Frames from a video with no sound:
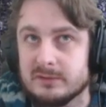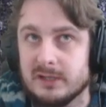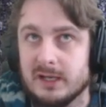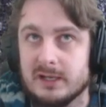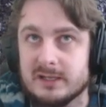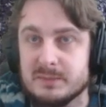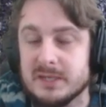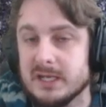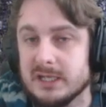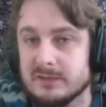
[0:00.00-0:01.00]
the
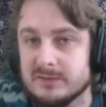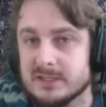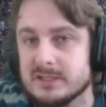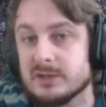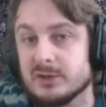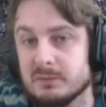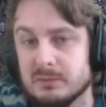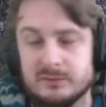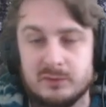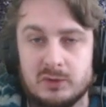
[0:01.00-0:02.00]
beginning of this year and
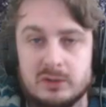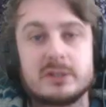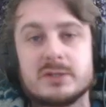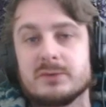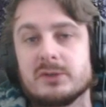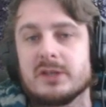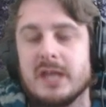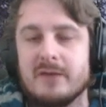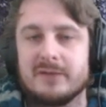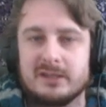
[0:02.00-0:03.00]
before. So I really only
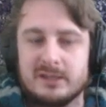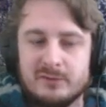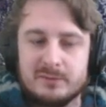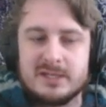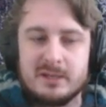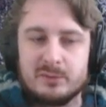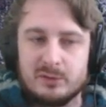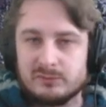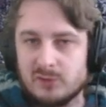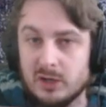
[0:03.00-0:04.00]
have anything from Temple
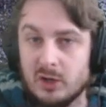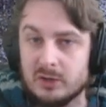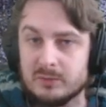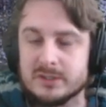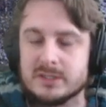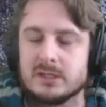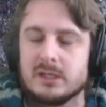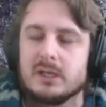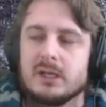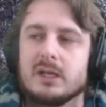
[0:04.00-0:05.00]
of Rot onwards.
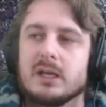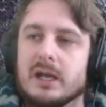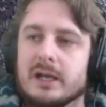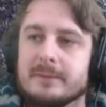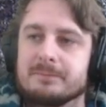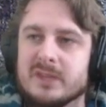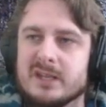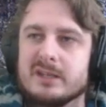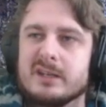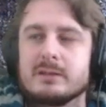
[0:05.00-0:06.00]
And
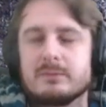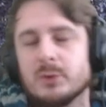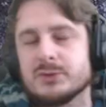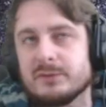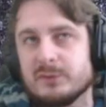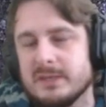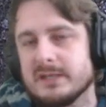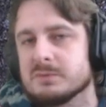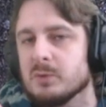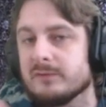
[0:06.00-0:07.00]
it also, for me,
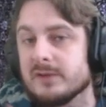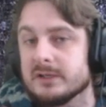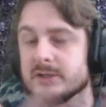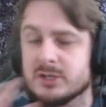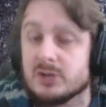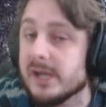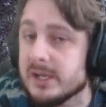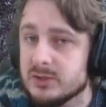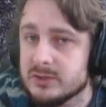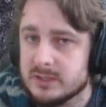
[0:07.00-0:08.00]
it's more fun to just create
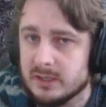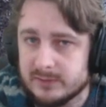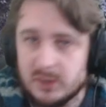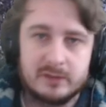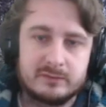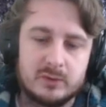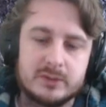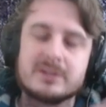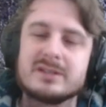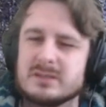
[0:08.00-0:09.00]
new stuff going forward.
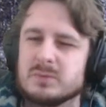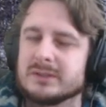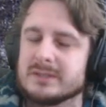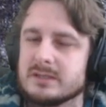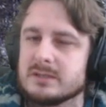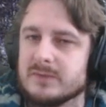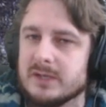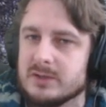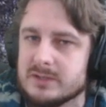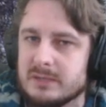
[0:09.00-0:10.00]
So this is what this
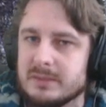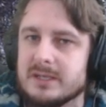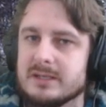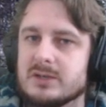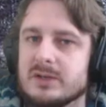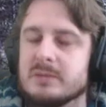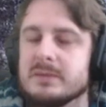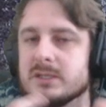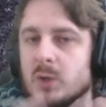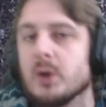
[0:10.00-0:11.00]
video is going to be. It's going to
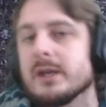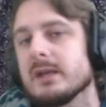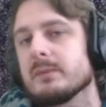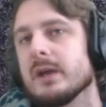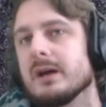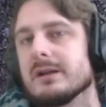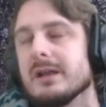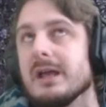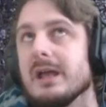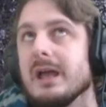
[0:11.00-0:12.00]
be talking about
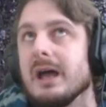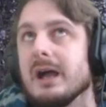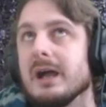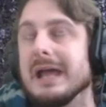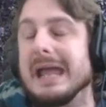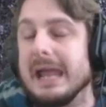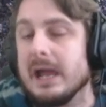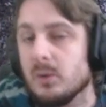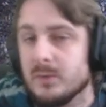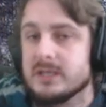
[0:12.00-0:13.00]

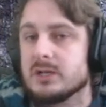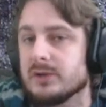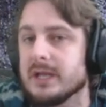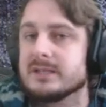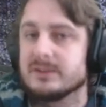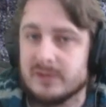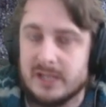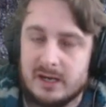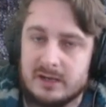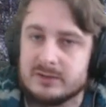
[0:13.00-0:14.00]
how we create different
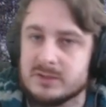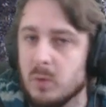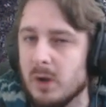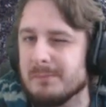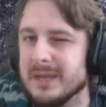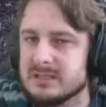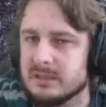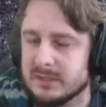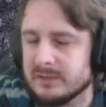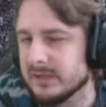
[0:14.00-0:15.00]
characters, what makes
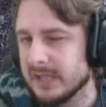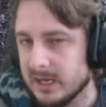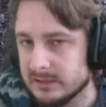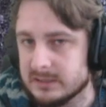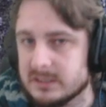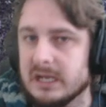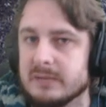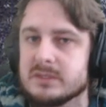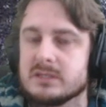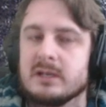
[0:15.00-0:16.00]
up the different character
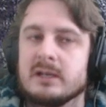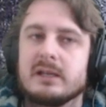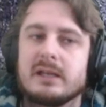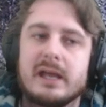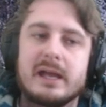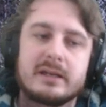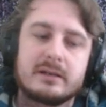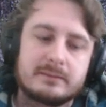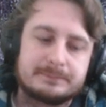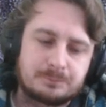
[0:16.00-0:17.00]
types,
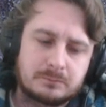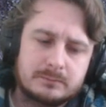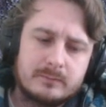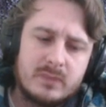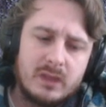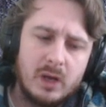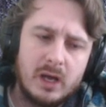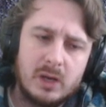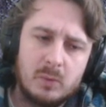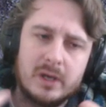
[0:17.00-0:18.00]
and
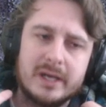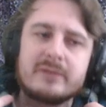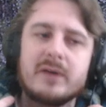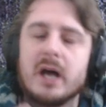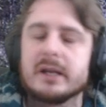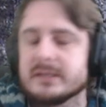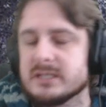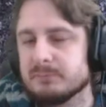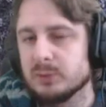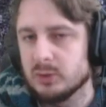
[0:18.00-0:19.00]
what kind of
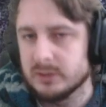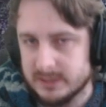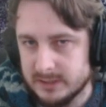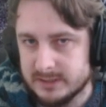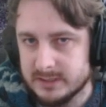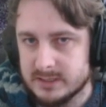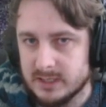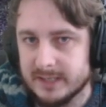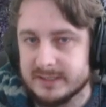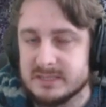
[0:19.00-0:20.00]
unexplored
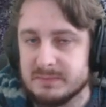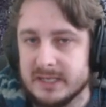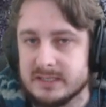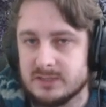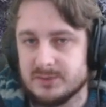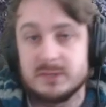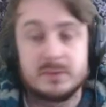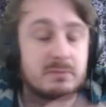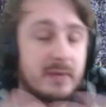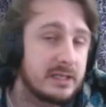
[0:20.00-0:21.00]
design space there is,
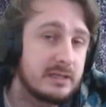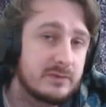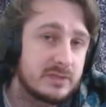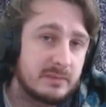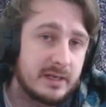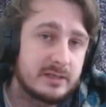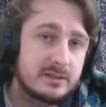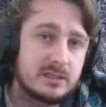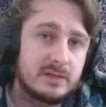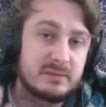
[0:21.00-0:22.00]
which might give you some ideas
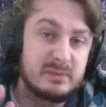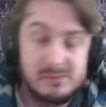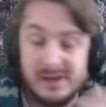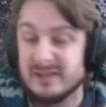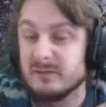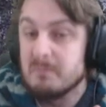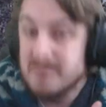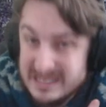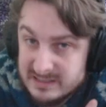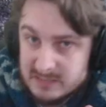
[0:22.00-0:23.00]
and stuff to build, might give
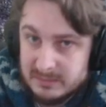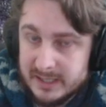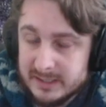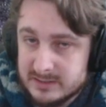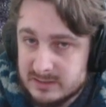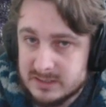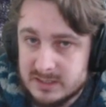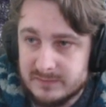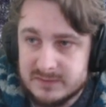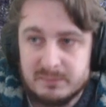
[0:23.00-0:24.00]
me some ideas and
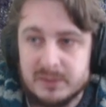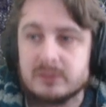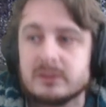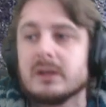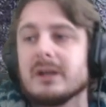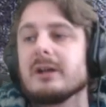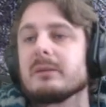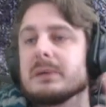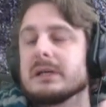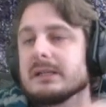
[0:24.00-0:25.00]
stuff to build.
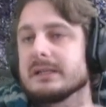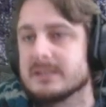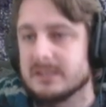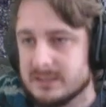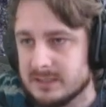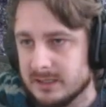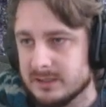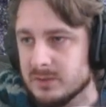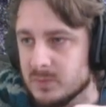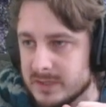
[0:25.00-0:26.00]
But let's get
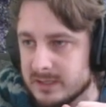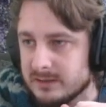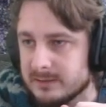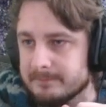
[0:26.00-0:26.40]
started with